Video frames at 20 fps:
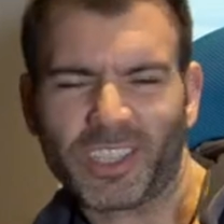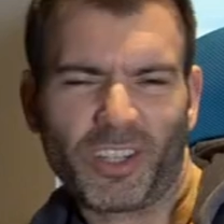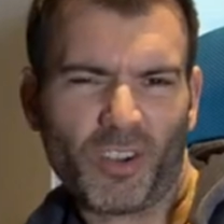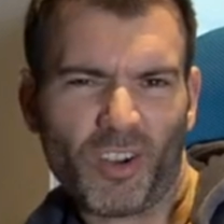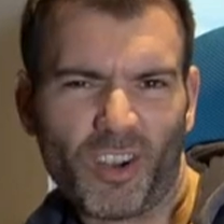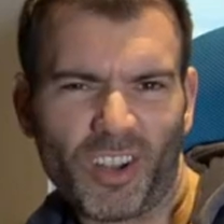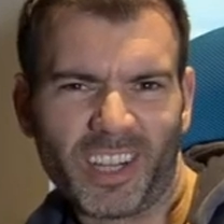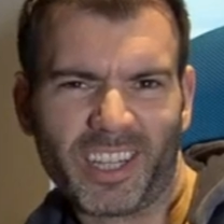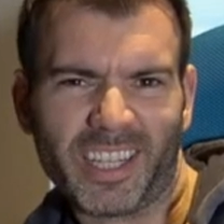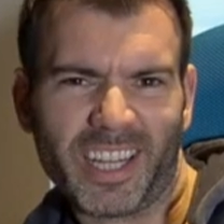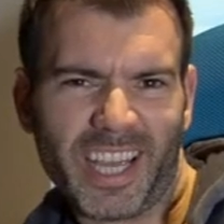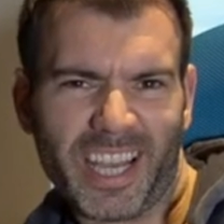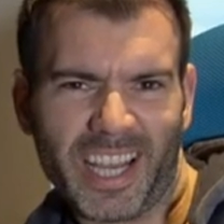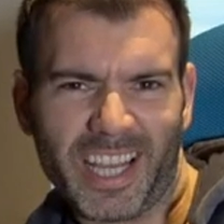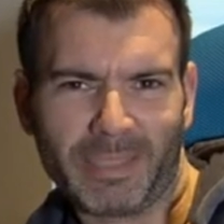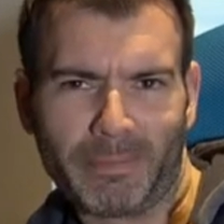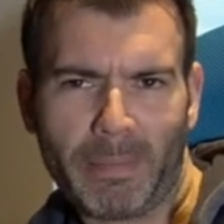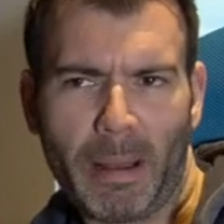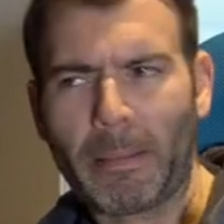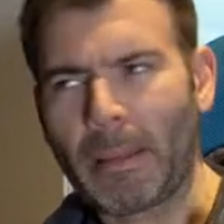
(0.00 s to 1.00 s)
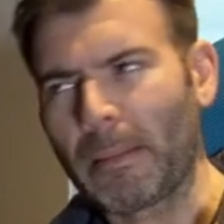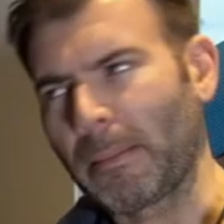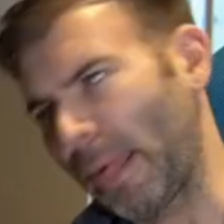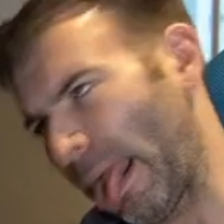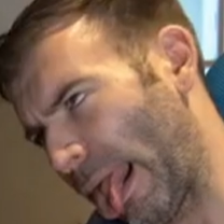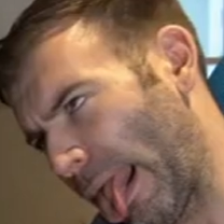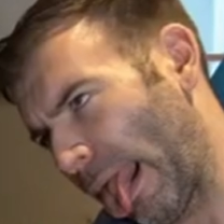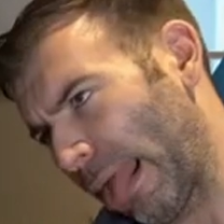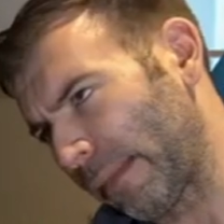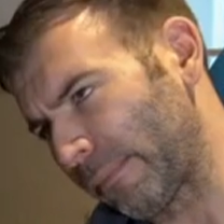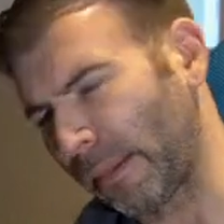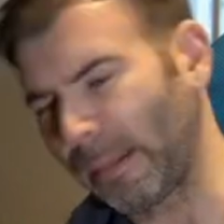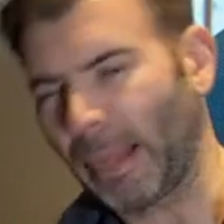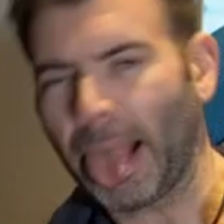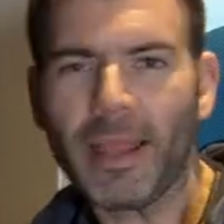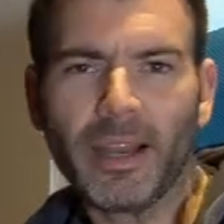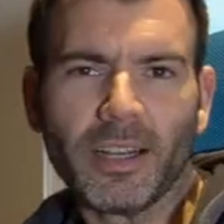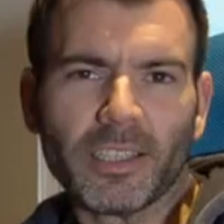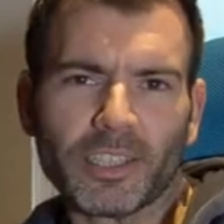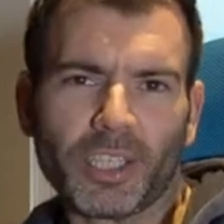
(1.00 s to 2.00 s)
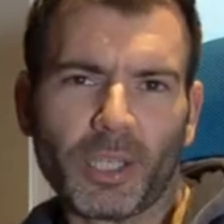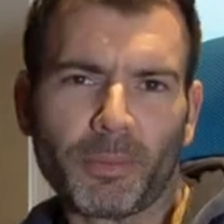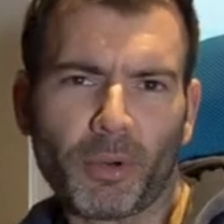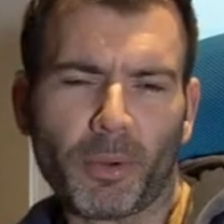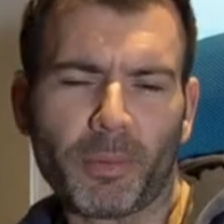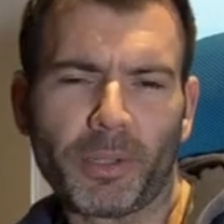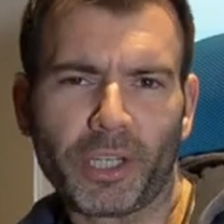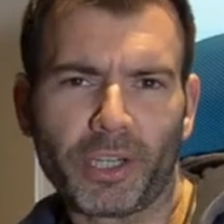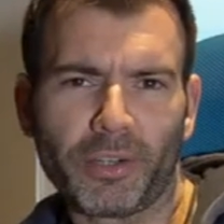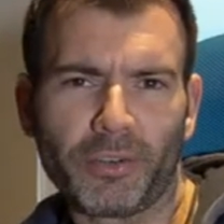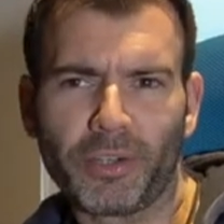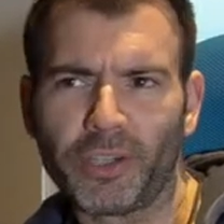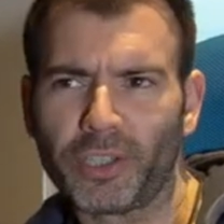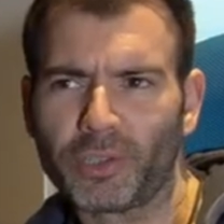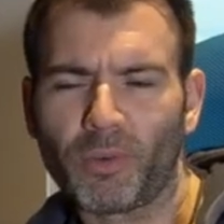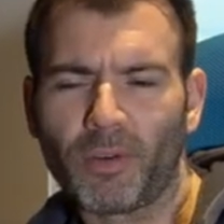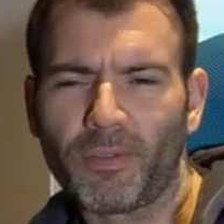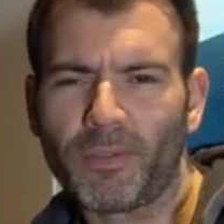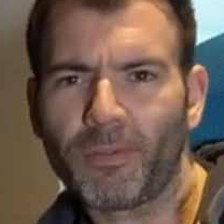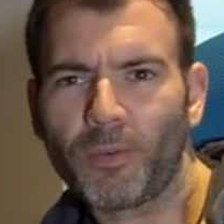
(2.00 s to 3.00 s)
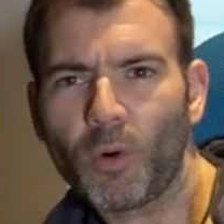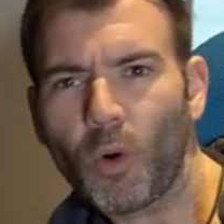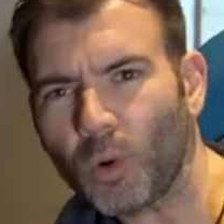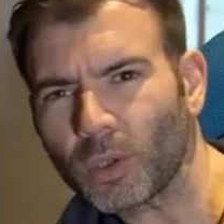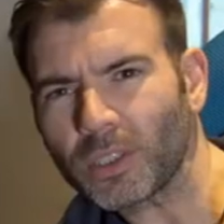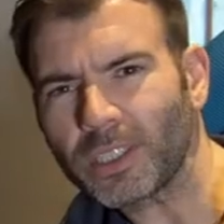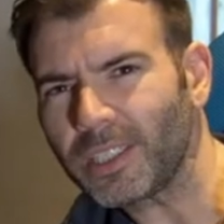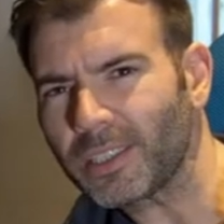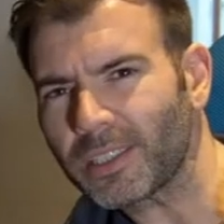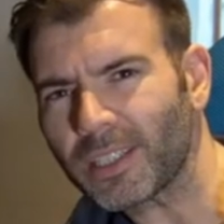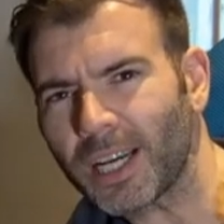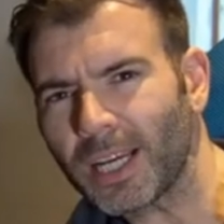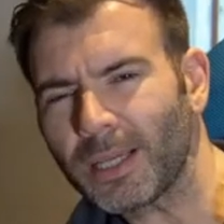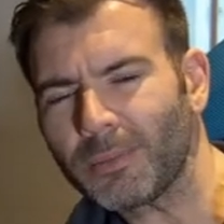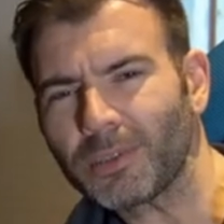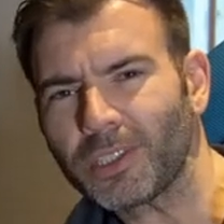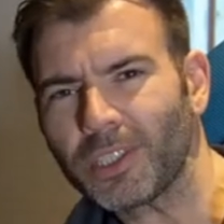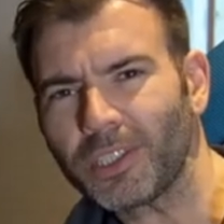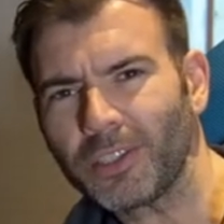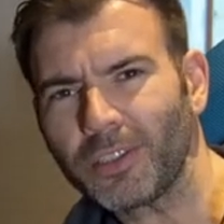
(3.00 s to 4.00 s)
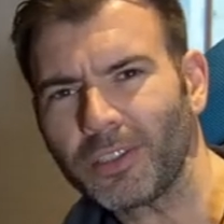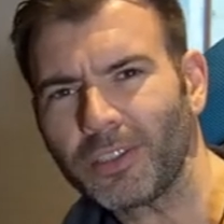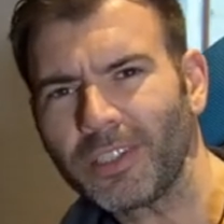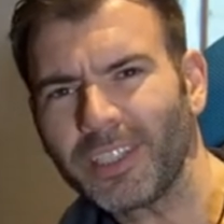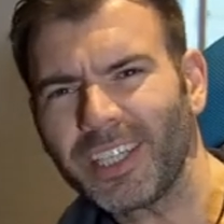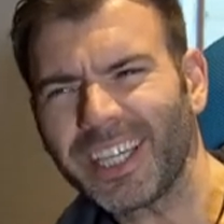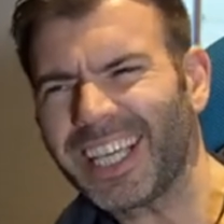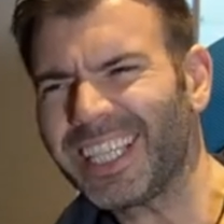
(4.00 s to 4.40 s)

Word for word: and holidays, so you're probably going to rehearse, what, 40 times a year?